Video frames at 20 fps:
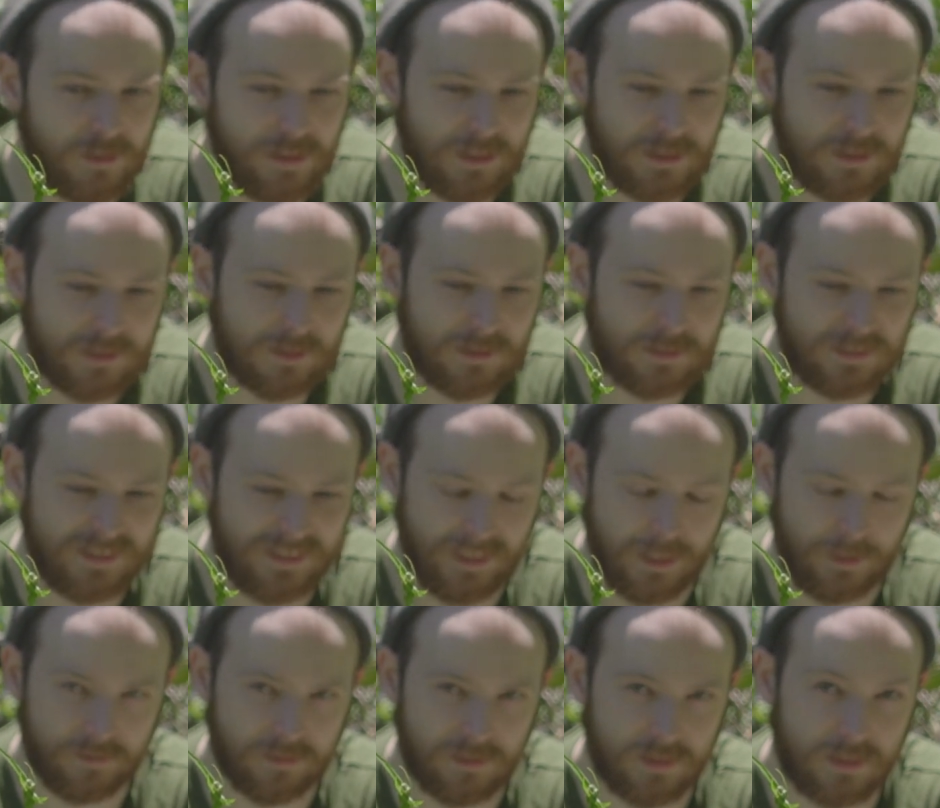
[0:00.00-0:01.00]
this
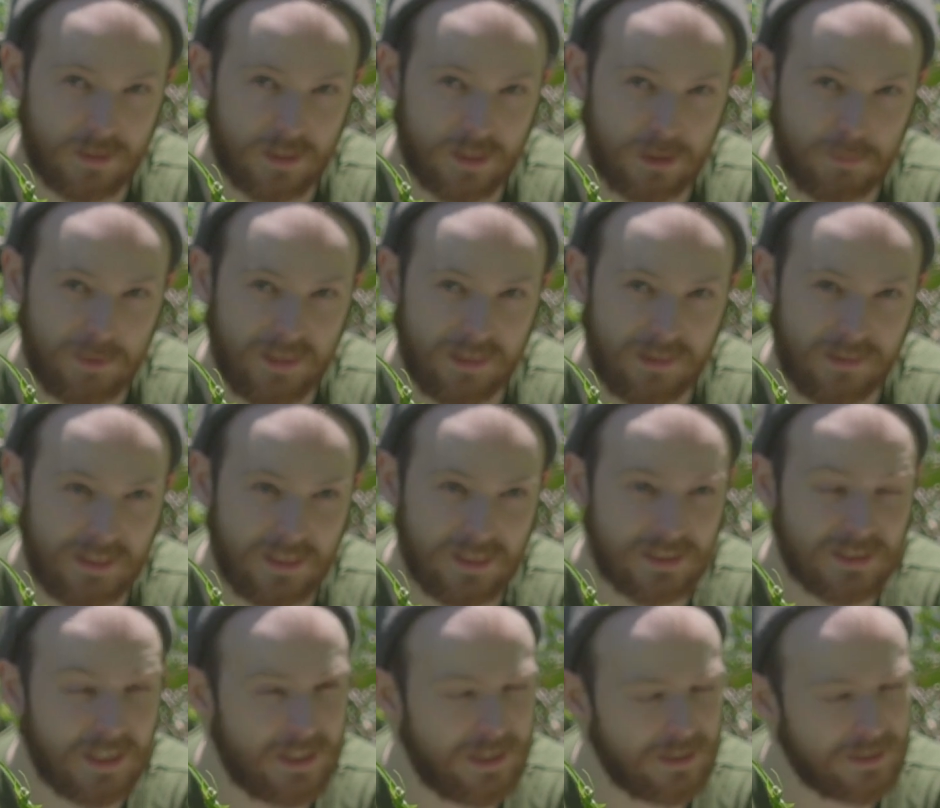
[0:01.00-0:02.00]
different
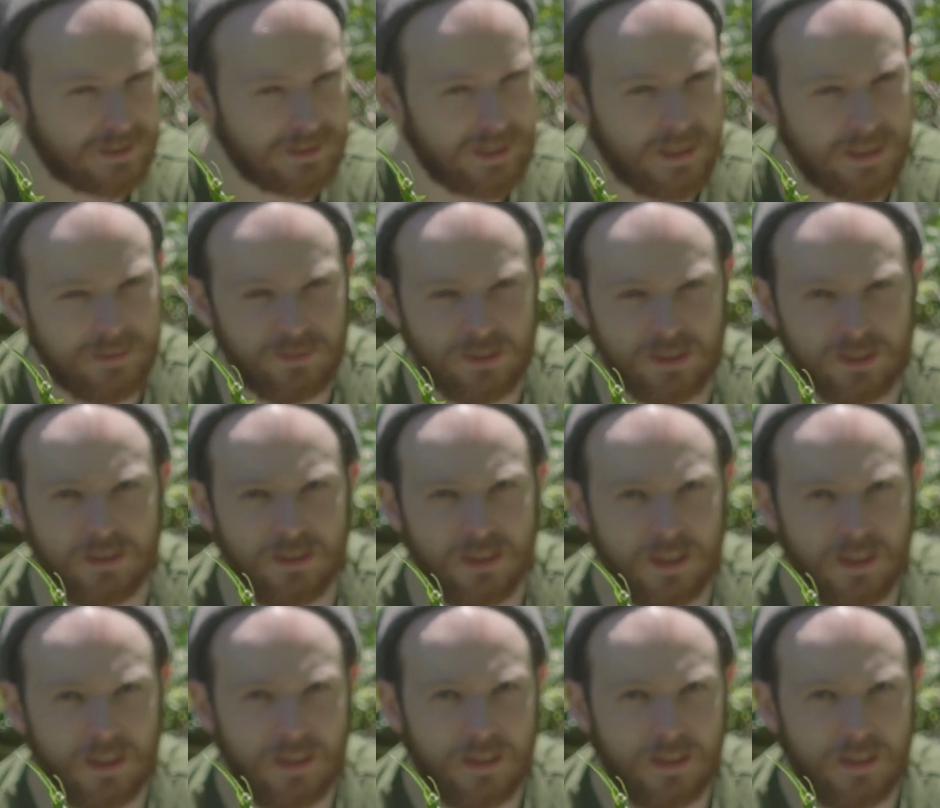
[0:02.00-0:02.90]
experience. And it's not even